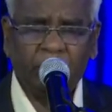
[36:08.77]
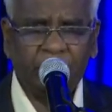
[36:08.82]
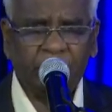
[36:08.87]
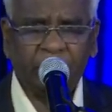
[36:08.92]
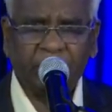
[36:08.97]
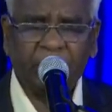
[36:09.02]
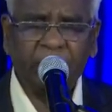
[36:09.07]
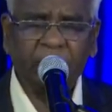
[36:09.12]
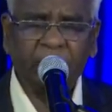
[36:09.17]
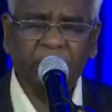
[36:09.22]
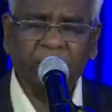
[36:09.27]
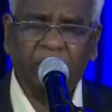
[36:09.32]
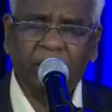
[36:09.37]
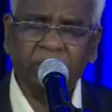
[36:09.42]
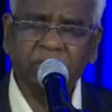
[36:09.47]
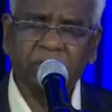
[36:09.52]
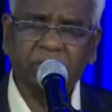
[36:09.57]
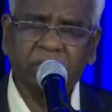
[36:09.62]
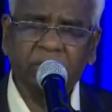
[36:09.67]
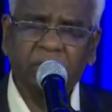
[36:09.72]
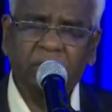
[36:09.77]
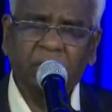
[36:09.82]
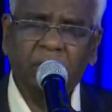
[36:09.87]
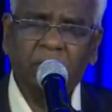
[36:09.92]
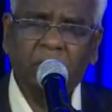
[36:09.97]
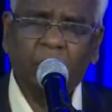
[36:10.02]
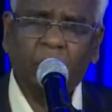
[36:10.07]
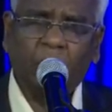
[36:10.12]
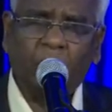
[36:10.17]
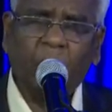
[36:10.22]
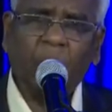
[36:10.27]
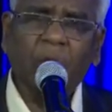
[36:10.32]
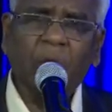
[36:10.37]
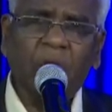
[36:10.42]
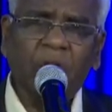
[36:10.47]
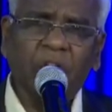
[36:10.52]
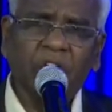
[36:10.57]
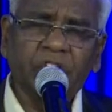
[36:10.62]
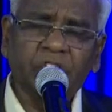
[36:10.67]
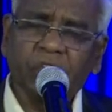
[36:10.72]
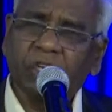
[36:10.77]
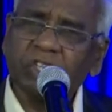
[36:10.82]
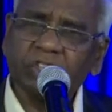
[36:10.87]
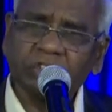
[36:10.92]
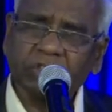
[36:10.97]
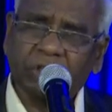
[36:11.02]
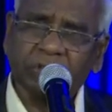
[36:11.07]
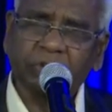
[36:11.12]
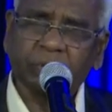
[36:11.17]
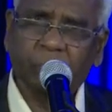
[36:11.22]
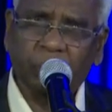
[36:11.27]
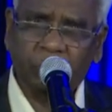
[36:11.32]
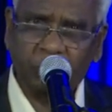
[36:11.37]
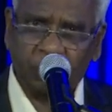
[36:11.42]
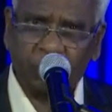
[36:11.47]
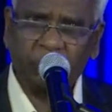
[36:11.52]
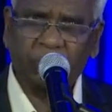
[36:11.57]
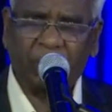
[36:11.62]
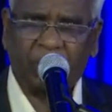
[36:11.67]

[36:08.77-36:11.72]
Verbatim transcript: we think that only Jesus could do